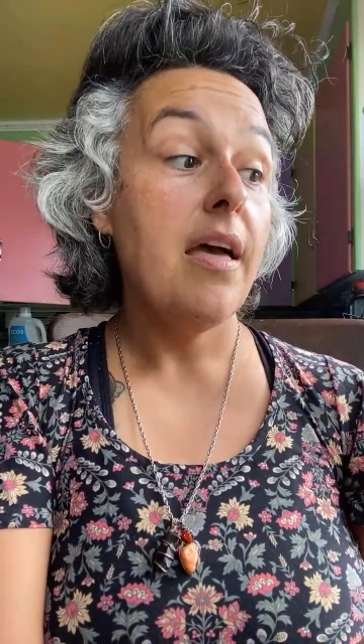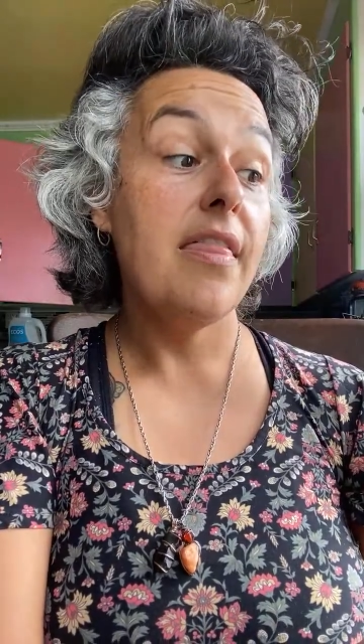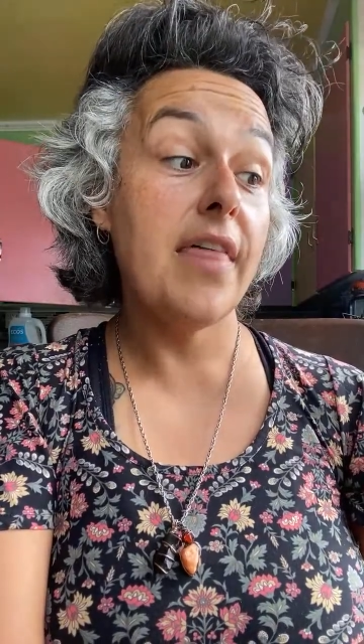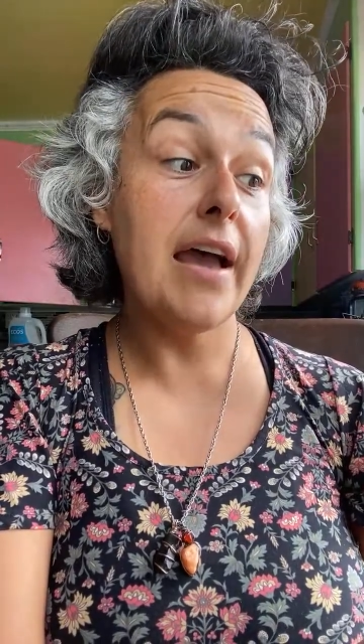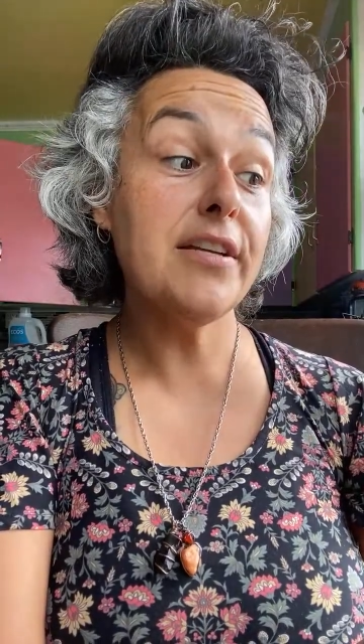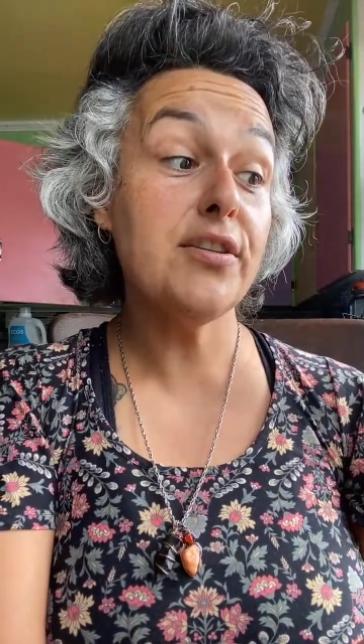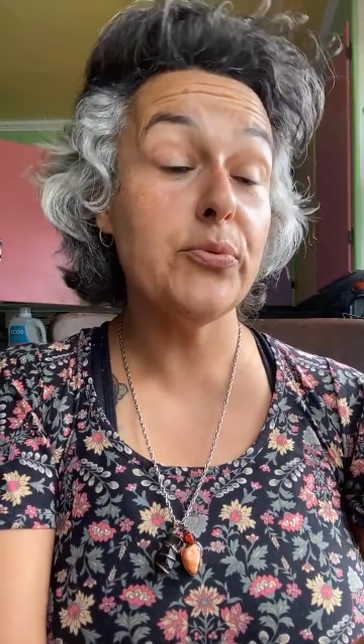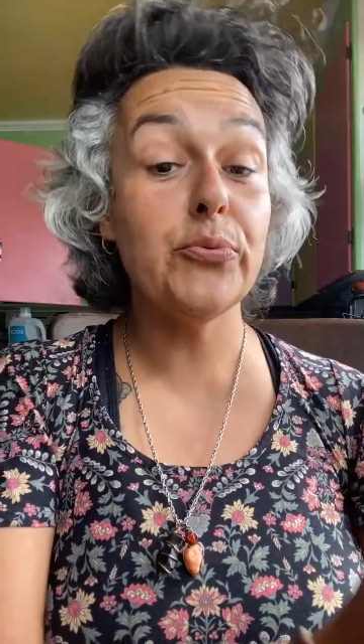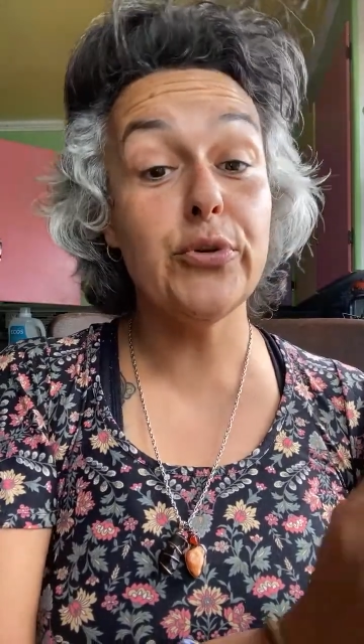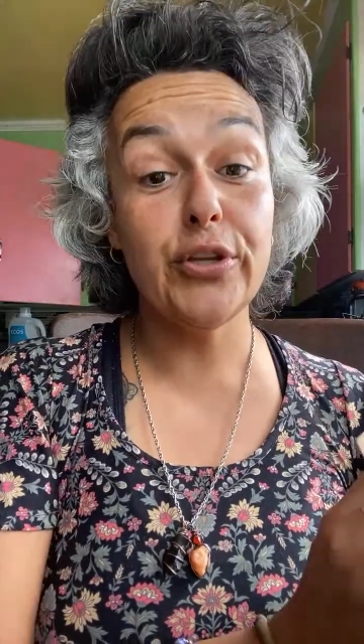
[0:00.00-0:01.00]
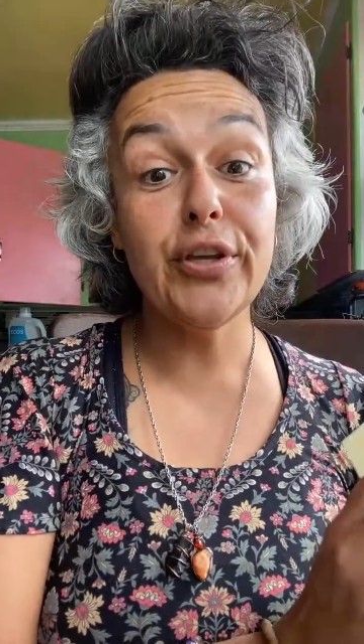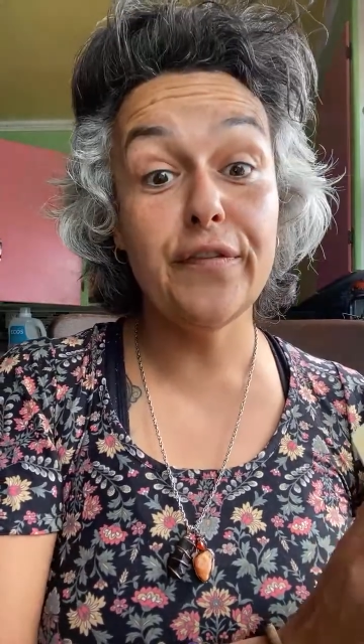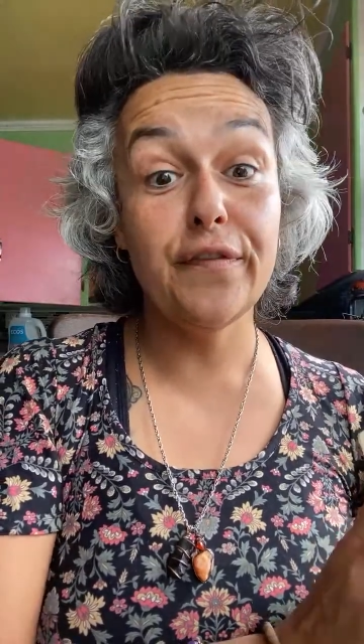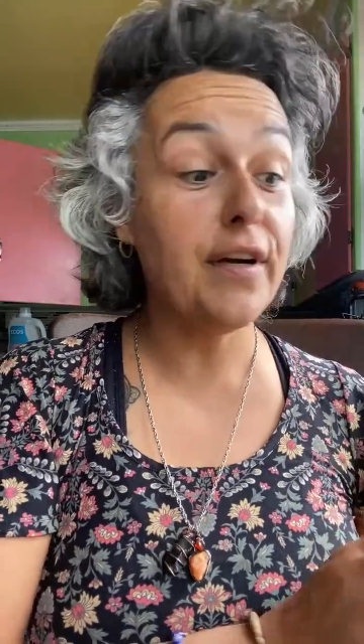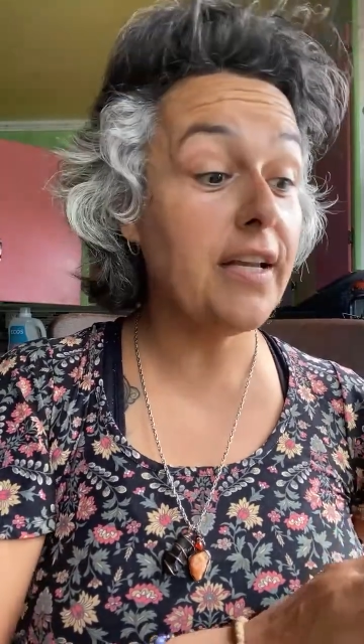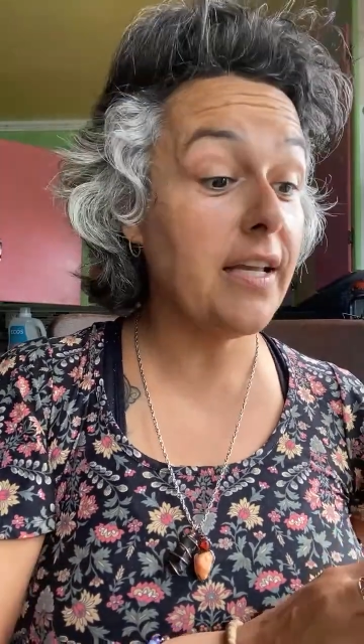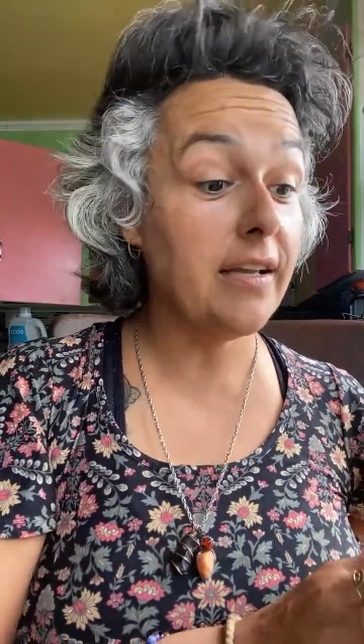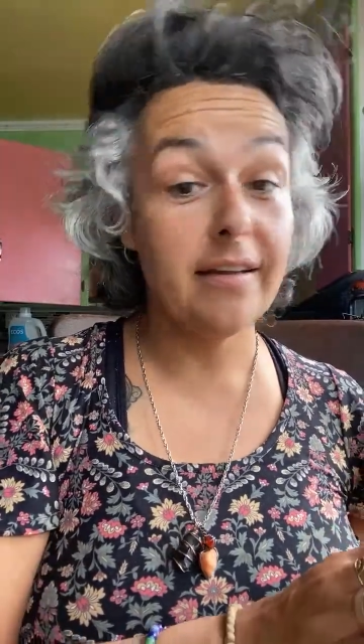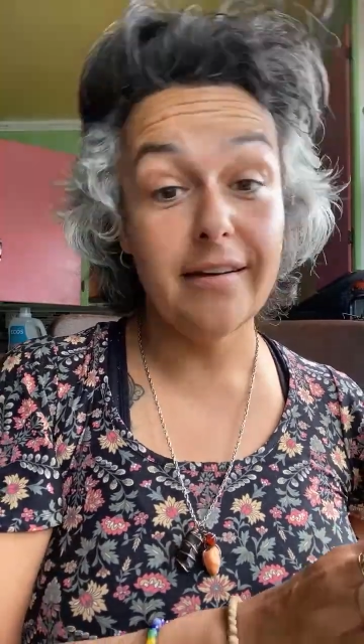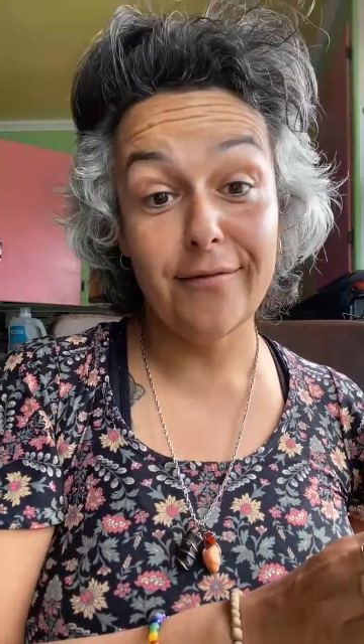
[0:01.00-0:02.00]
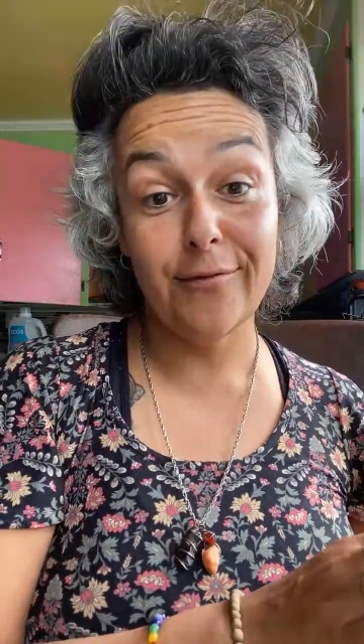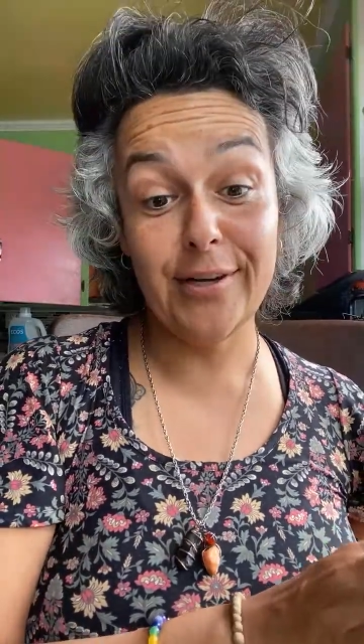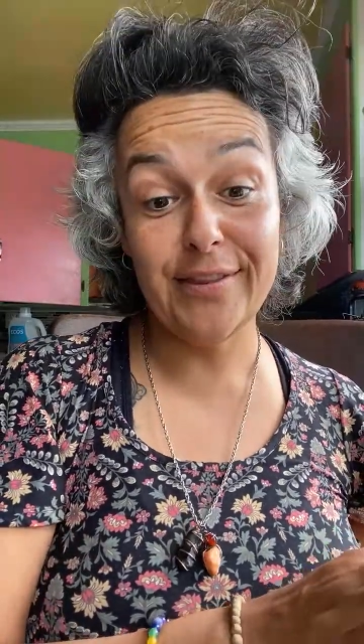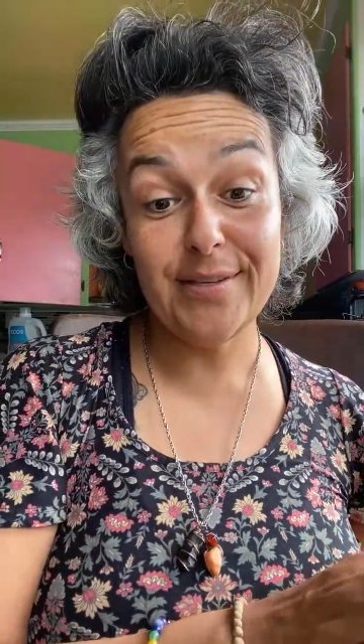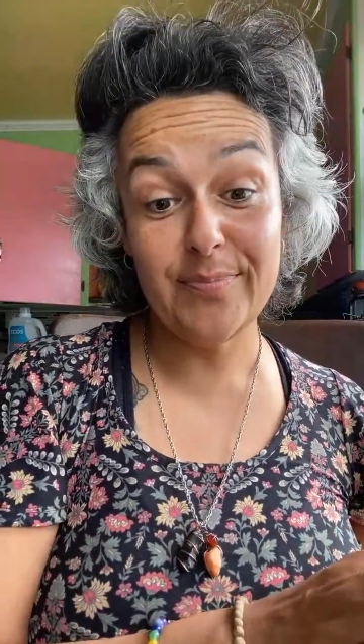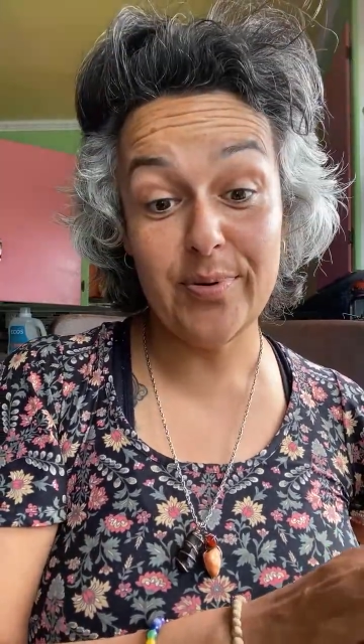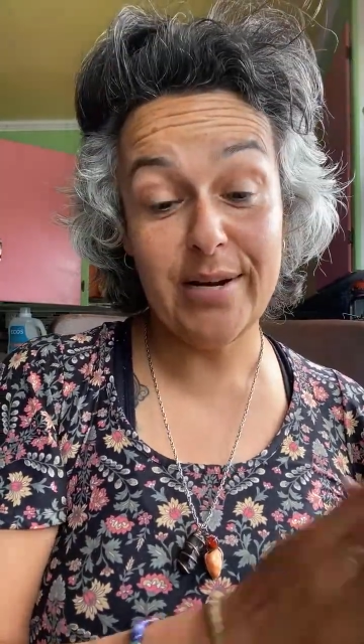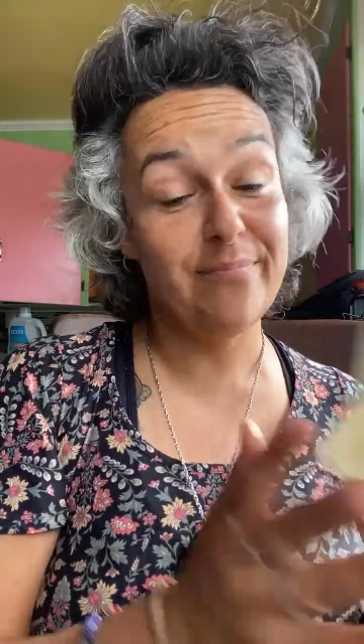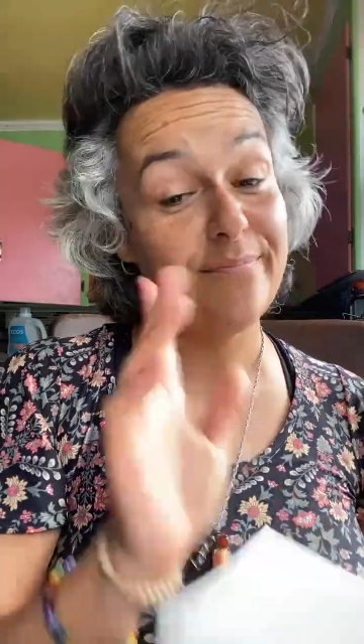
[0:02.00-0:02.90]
that is really funny what this prayer.